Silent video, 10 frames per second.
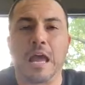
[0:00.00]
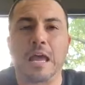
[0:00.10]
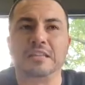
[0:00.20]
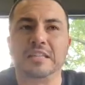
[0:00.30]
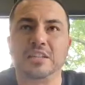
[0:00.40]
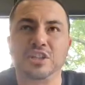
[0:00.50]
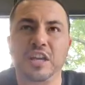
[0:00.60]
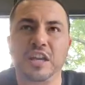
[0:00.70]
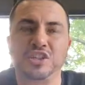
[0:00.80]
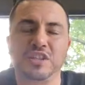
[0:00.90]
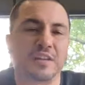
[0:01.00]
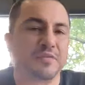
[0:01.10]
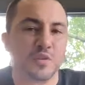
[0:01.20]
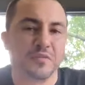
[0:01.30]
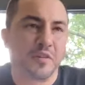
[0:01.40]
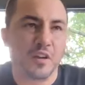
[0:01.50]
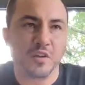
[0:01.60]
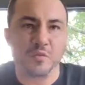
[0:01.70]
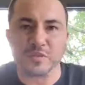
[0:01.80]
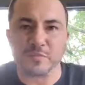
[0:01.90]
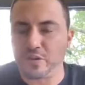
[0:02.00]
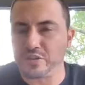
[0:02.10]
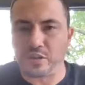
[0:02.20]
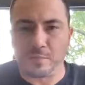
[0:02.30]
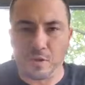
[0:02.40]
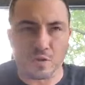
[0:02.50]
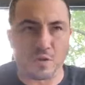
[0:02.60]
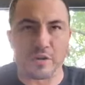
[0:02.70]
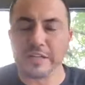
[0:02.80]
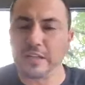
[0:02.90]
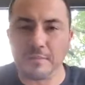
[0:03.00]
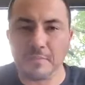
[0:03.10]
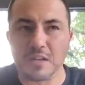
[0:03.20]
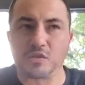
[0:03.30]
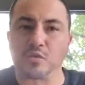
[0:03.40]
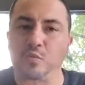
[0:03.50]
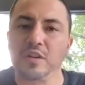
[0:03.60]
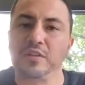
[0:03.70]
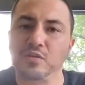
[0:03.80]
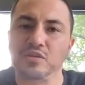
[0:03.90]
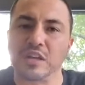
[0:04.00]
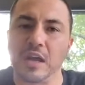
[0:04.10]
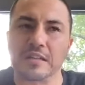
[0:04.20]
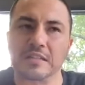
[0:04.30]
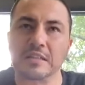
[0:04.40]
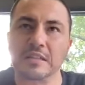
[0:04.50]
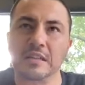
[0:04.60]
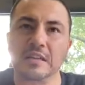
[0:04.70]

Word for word: And the education that if your father was Mark Zuckerberg or Elon Musk or one of those guys,